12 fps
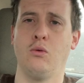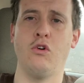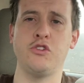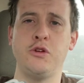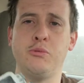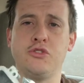
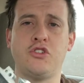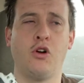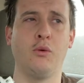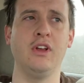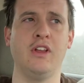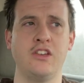Once people
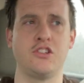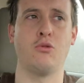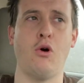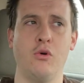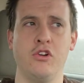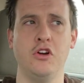start realizing
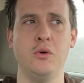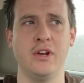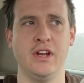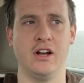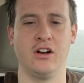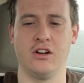what we're
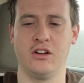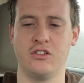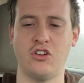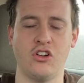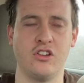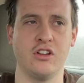doing here,
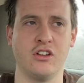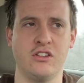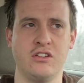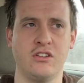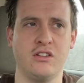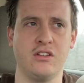start to
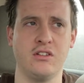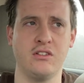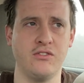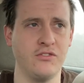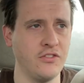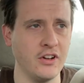
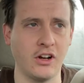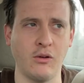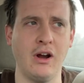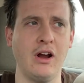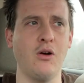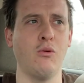
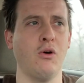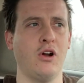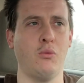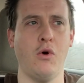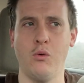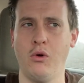figure out what
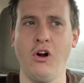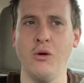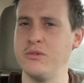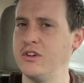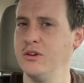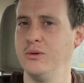we're
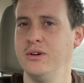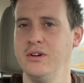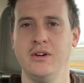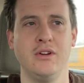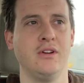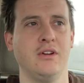up to.
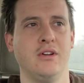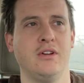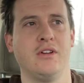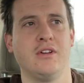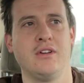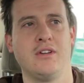
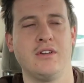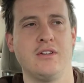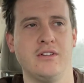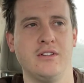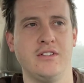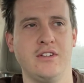
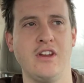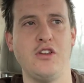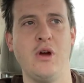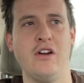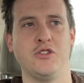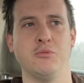So I
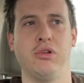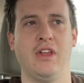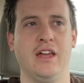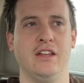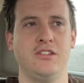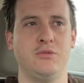do have some
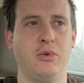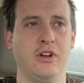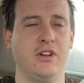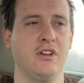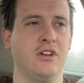plans, but